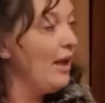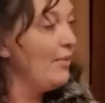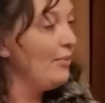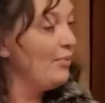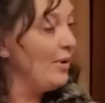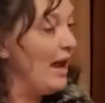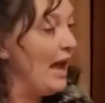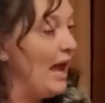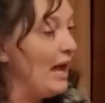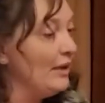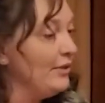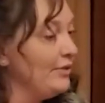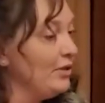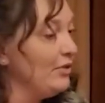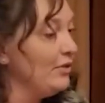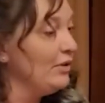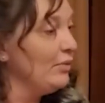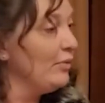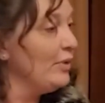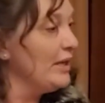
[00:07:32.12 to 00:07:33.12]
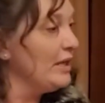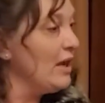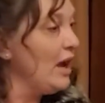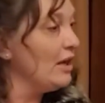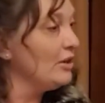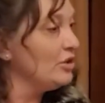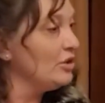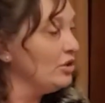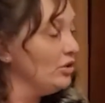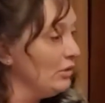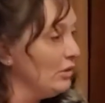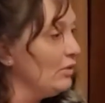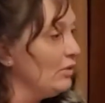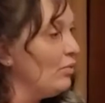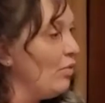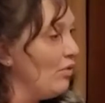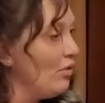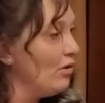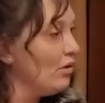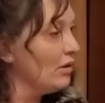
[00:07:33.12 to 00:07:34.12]
proud of you that we got you an
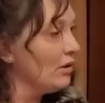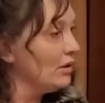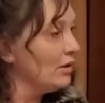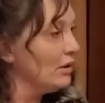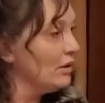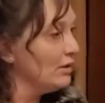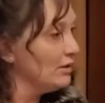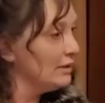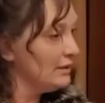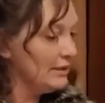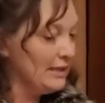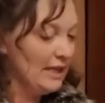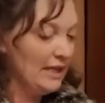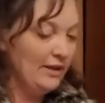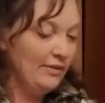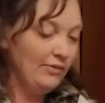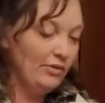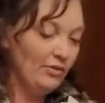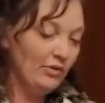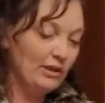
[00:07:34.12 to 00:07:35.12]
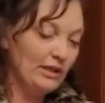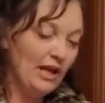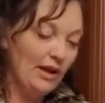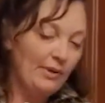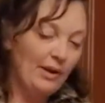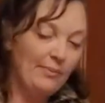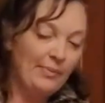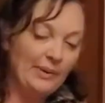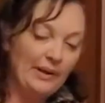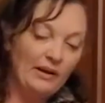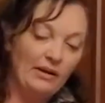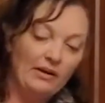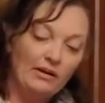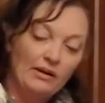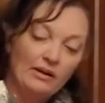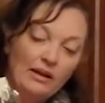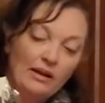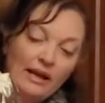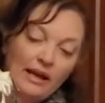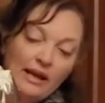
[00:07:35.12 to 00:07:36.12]
award. Steve, you want to come up
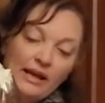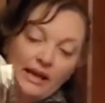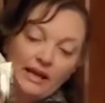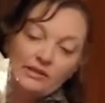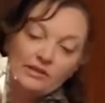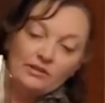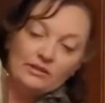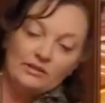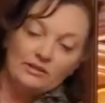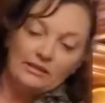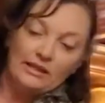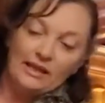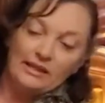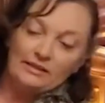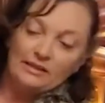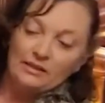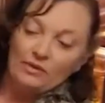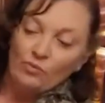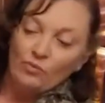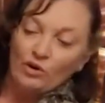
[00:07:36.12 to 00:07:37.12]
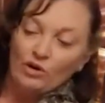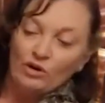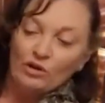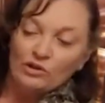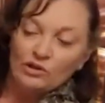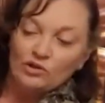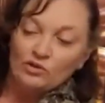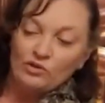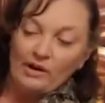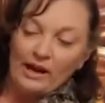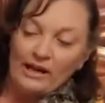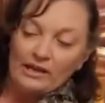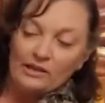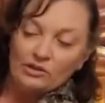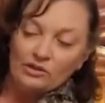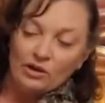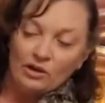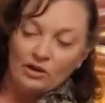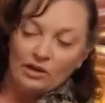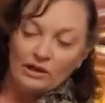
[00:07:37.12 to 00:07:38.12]
here? It says World's
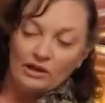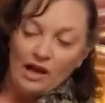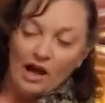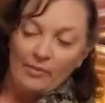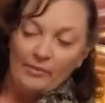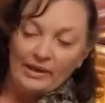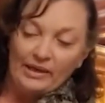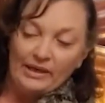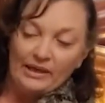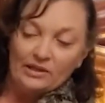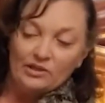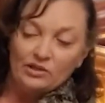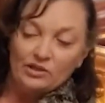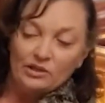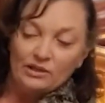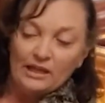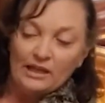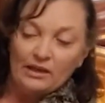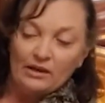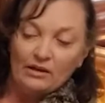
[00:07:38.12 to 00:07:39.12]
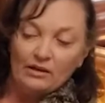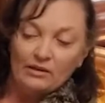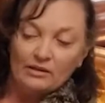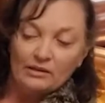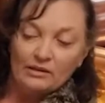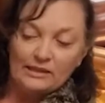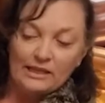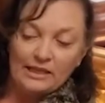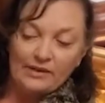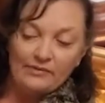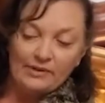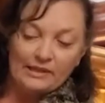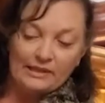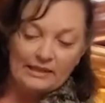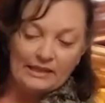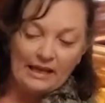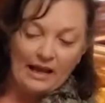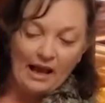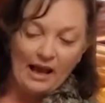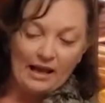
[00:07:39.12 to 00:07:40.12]
Greatest Ergonomic Engineer, Stephen
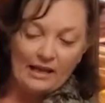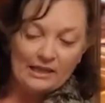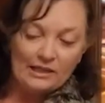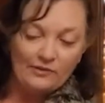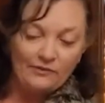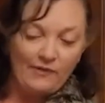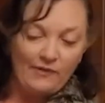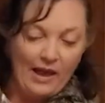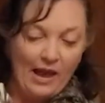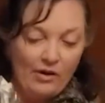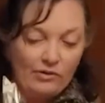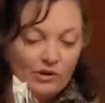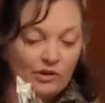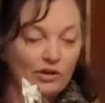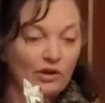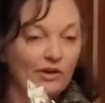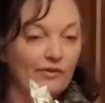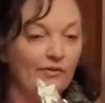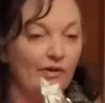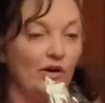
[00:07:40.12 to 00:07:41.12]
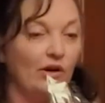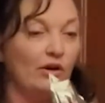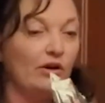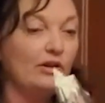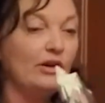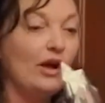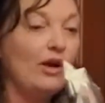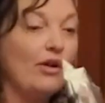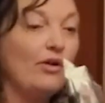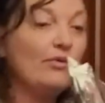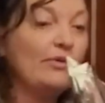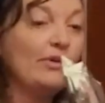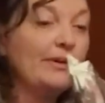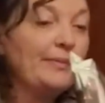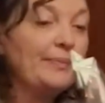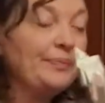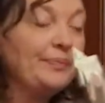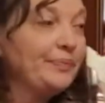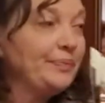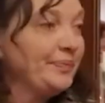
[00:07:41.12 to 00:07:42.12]
C. Hines, founder of Ergo.
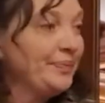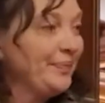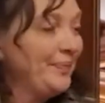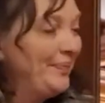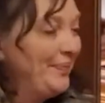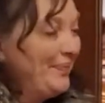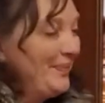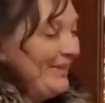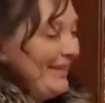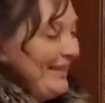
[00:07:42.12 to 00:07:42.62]
Oh.